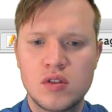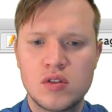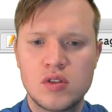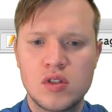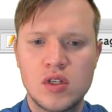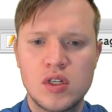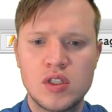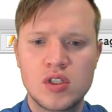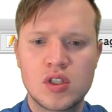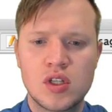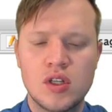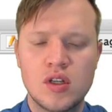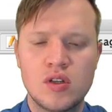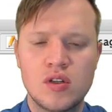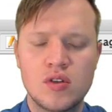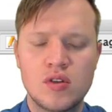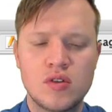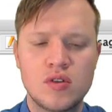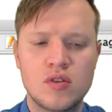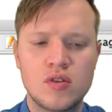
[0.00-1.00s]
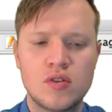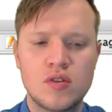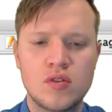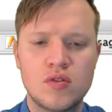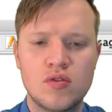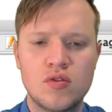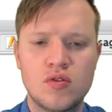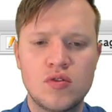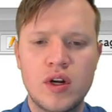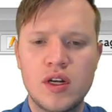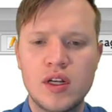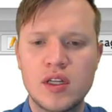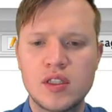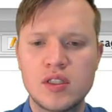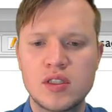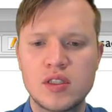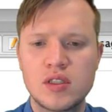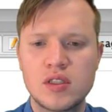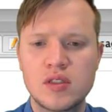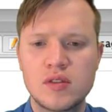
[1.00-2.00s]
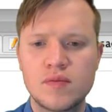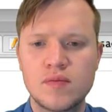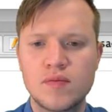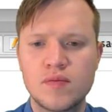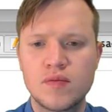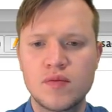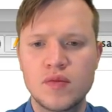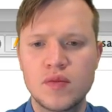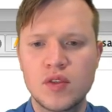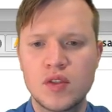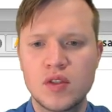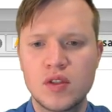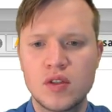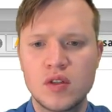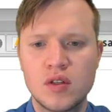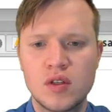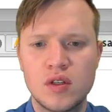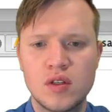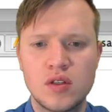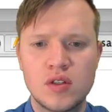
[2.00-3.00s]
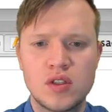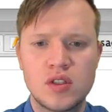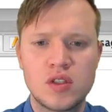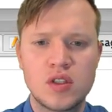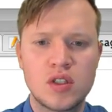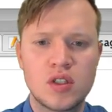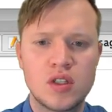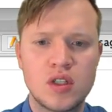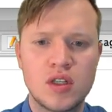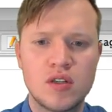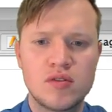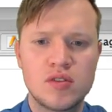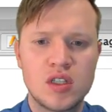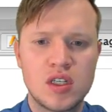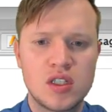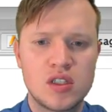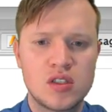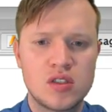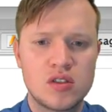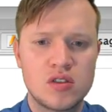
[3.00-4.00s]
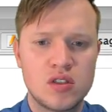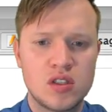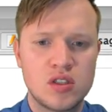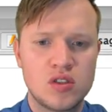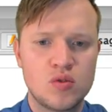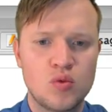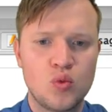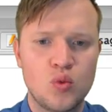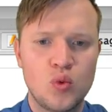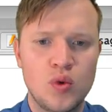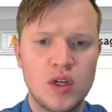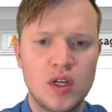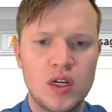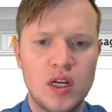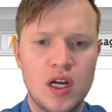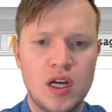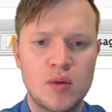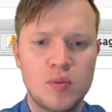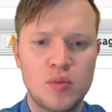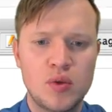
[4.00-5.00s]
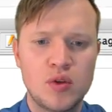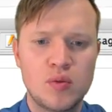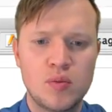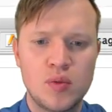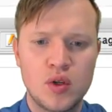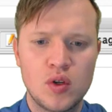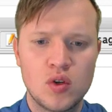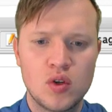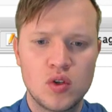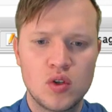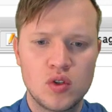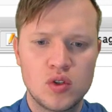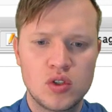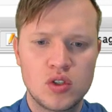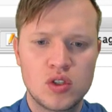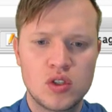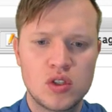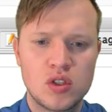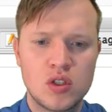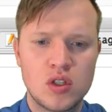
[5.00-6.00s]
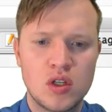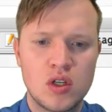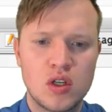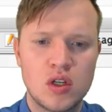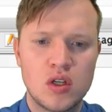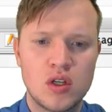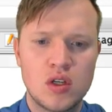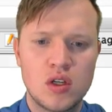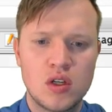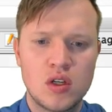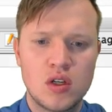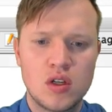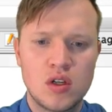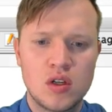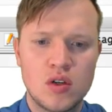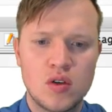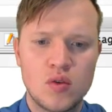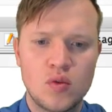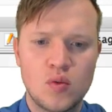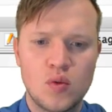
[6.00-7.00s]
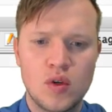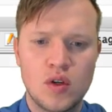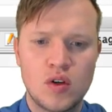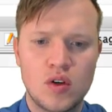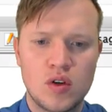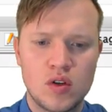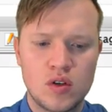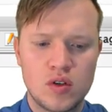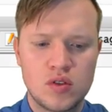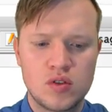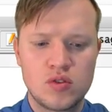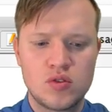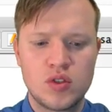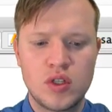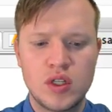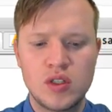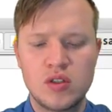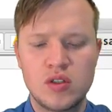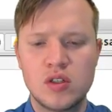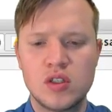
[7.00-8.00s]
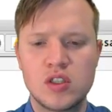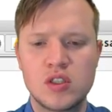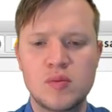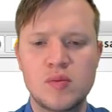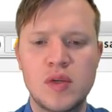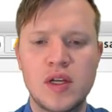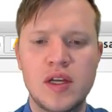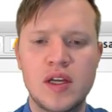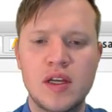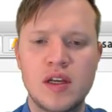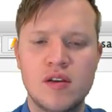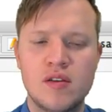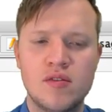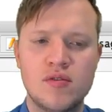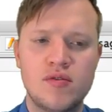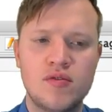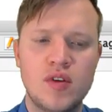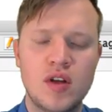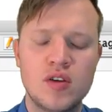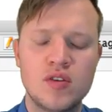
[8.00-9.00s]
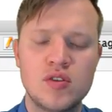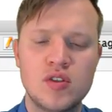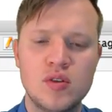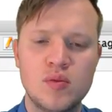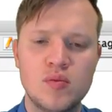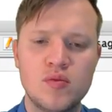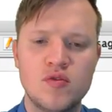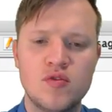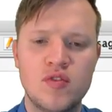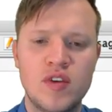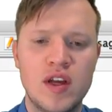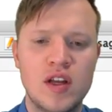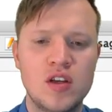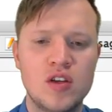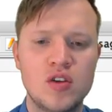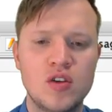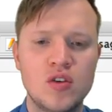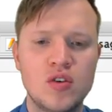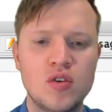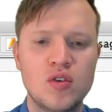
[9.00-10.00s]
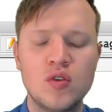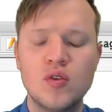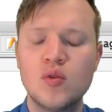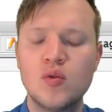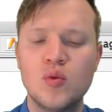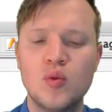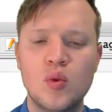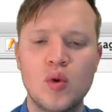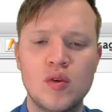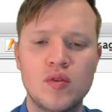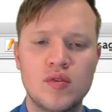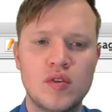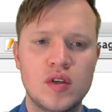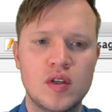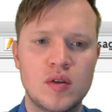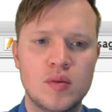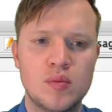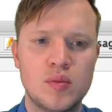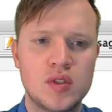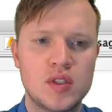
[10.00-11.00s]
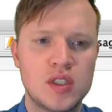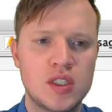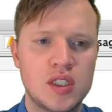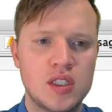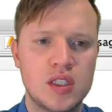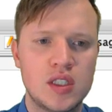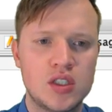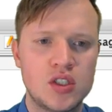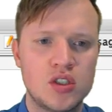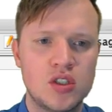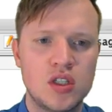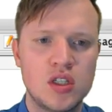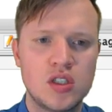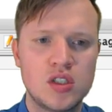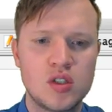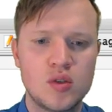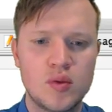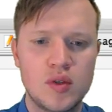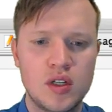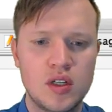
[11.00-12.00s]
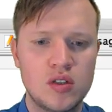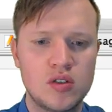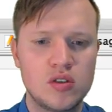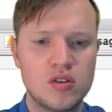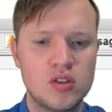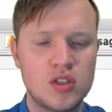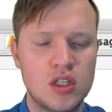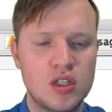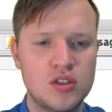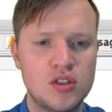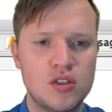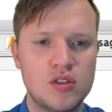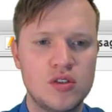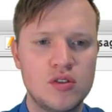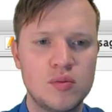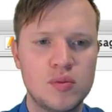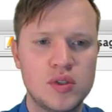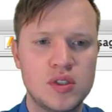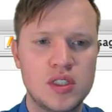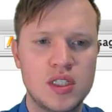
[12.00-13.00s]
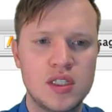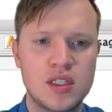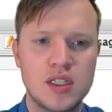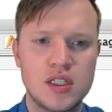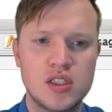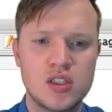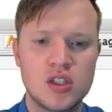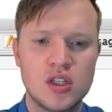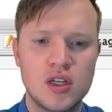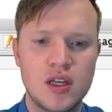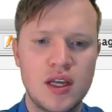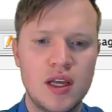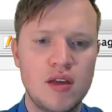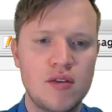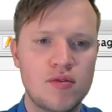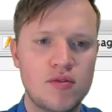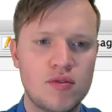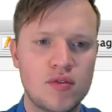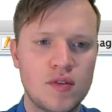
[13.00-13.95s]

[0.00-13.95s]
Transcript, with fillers: So let's go runners still gives us this weird output because we are trying to display a floating value with percentage D, so we need to change it to percentage F.